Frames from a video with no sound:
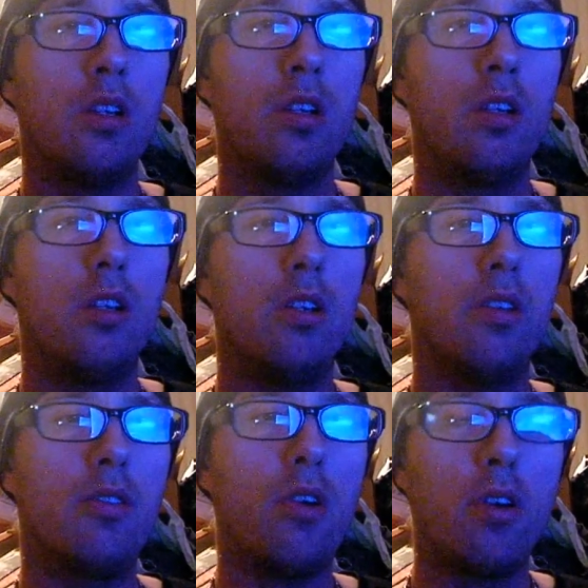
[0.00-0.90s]
And
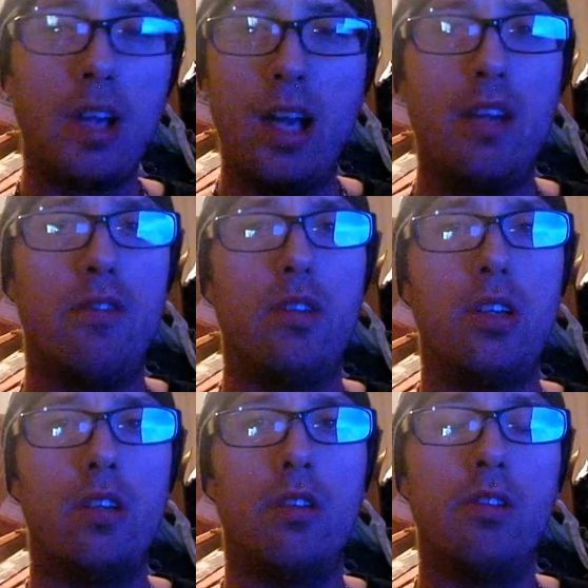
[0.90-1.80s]
there's all kinds of
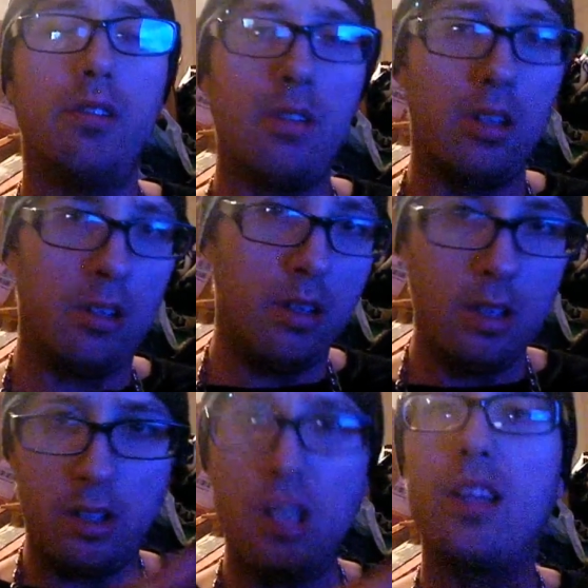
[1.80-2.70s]
videos and
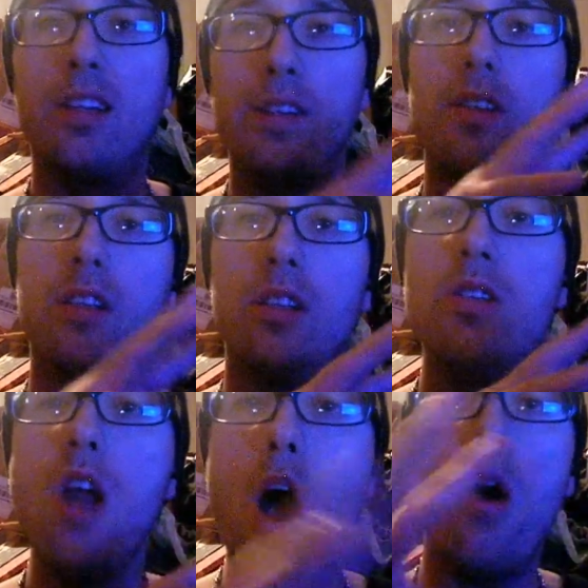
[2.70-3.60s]
You can
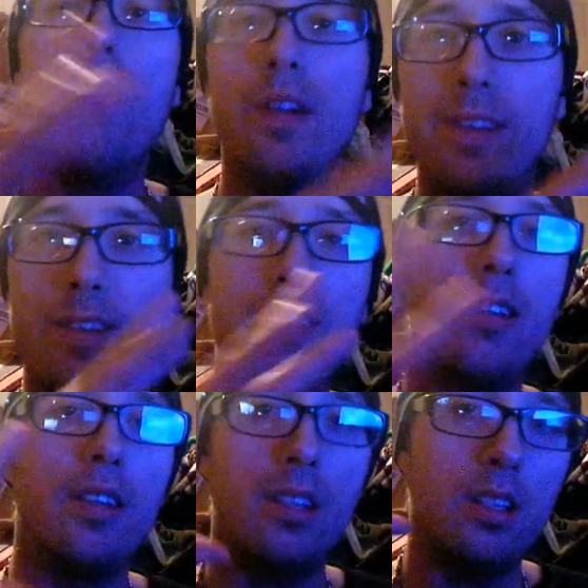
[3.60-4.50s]
know and
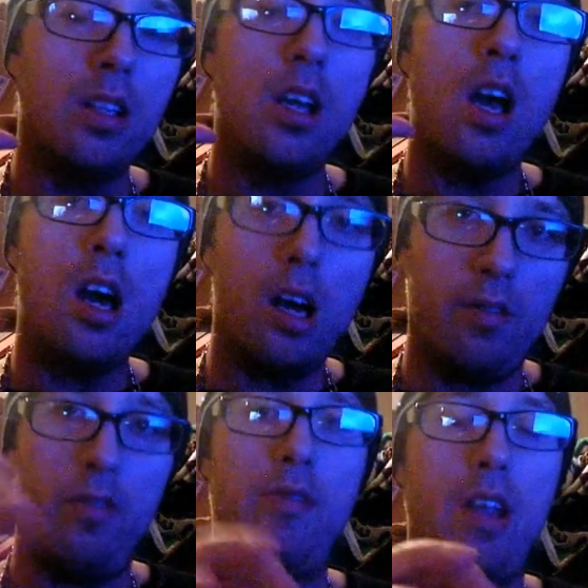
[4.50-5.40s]
see all
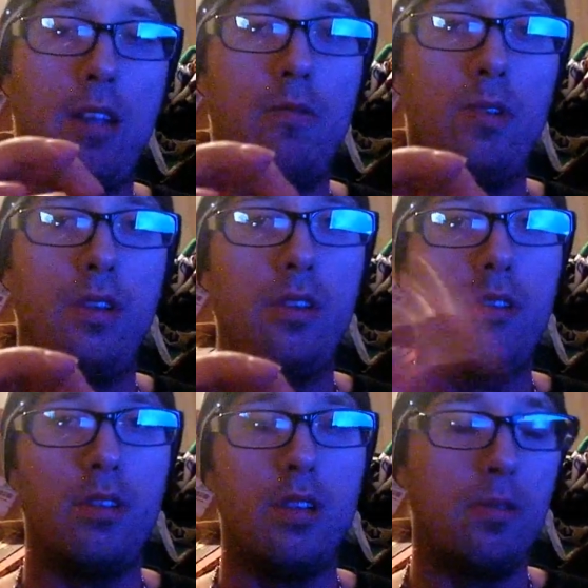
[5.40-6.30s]
the fake ones.
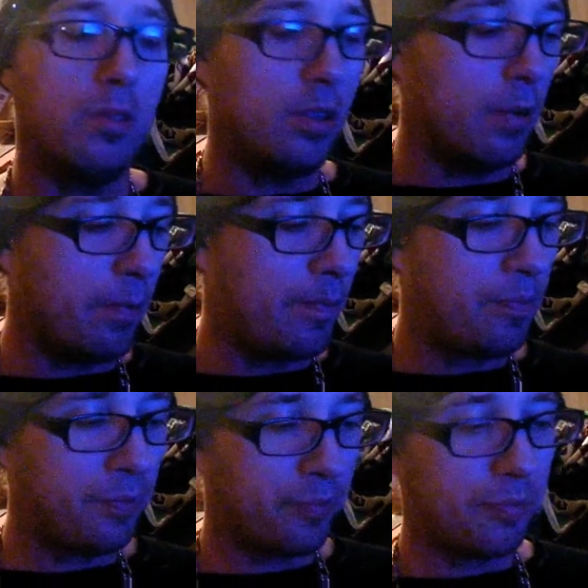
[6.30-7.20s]
You know, we do.
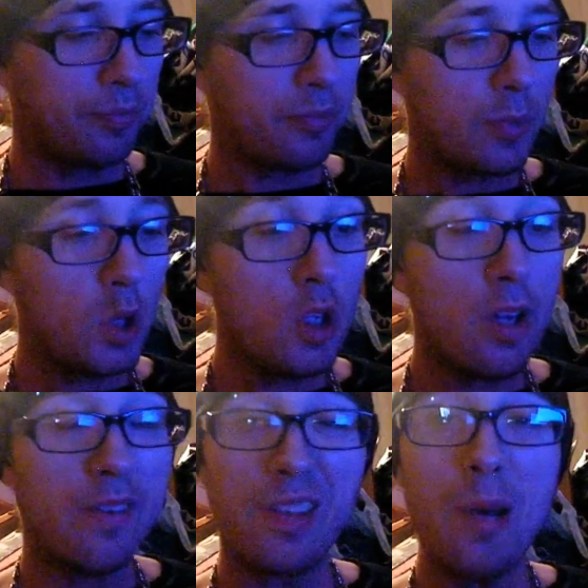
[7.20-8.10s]

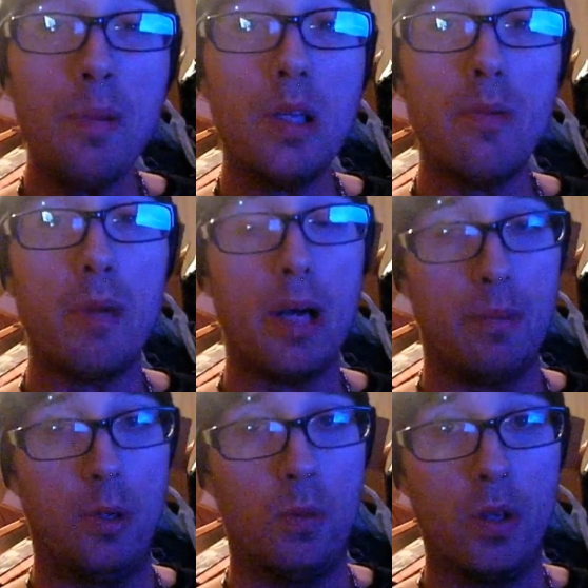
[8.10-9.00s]
Some of them might
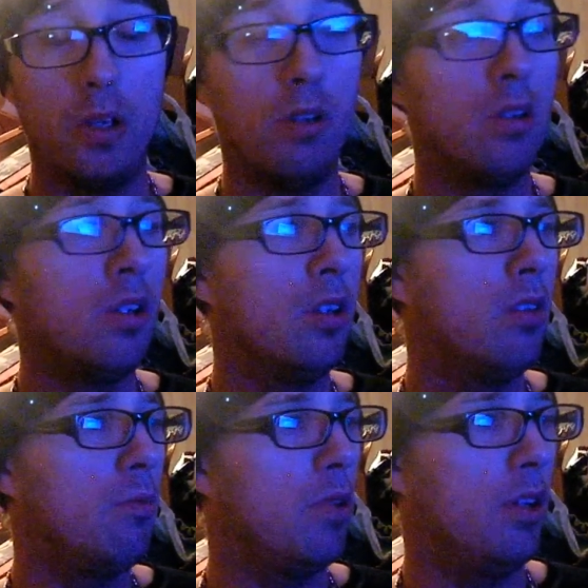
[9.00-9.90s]
be real,
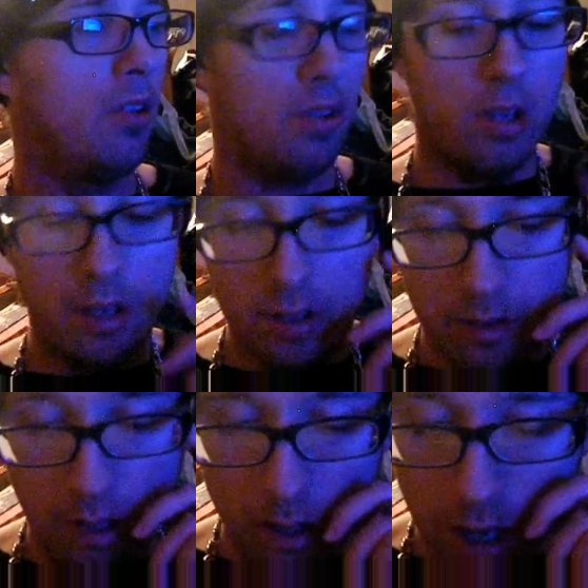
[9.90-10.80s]
but there is
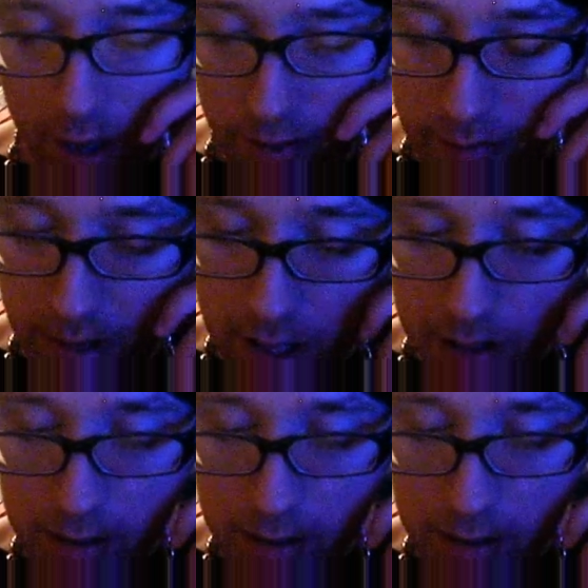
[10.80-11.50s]
a lot of fakes.